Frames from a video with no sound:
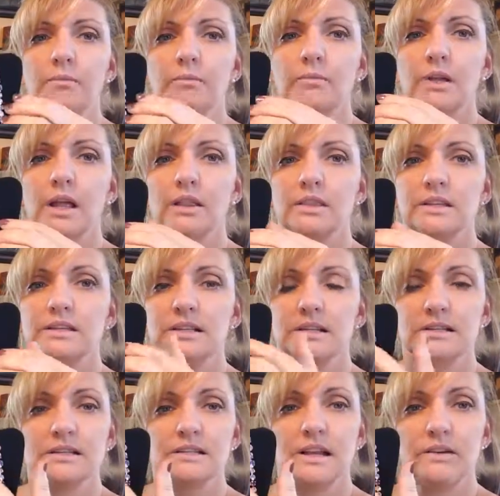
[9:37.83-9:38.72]
Now this
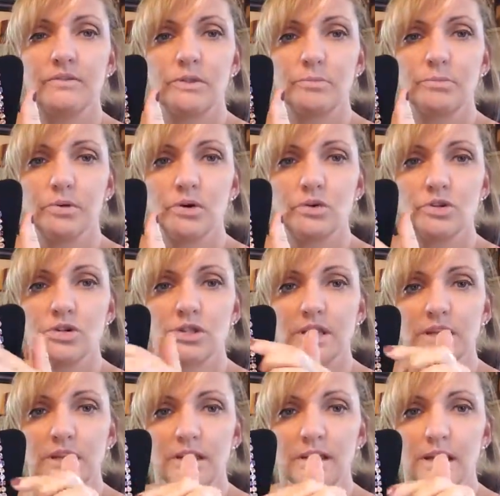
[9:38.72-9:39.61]
doesn't have the brooch
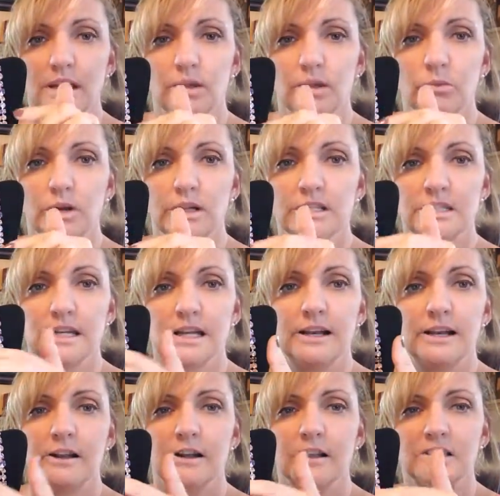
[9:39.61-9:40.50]
that the other one
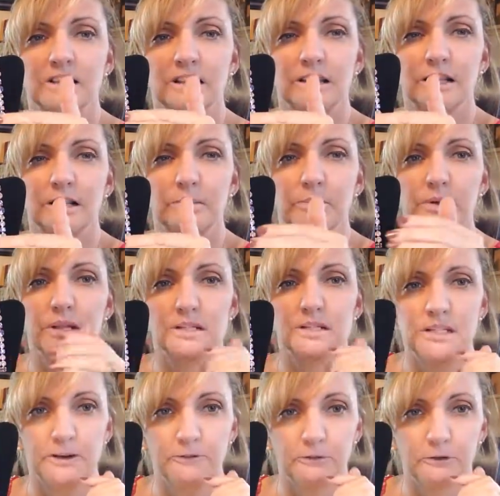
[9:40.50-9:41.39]
did, and it's a little
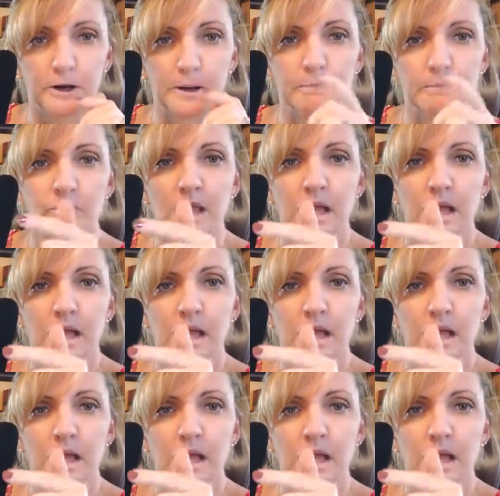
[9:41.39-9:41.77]
bit different,